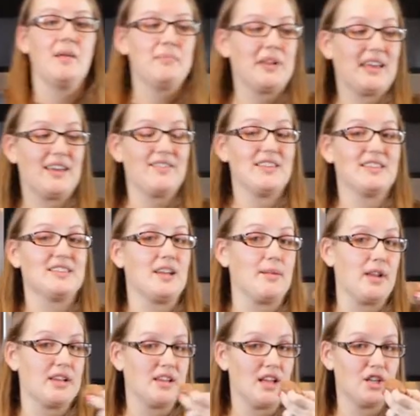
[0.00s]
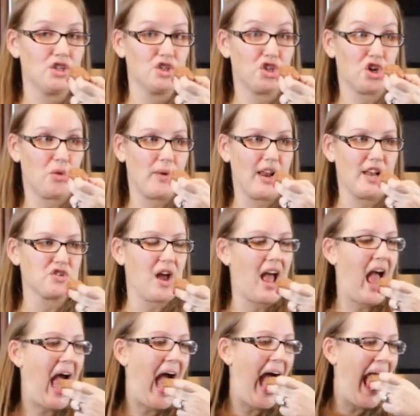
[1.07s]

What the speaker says: And give the cinnamon sugar one a try.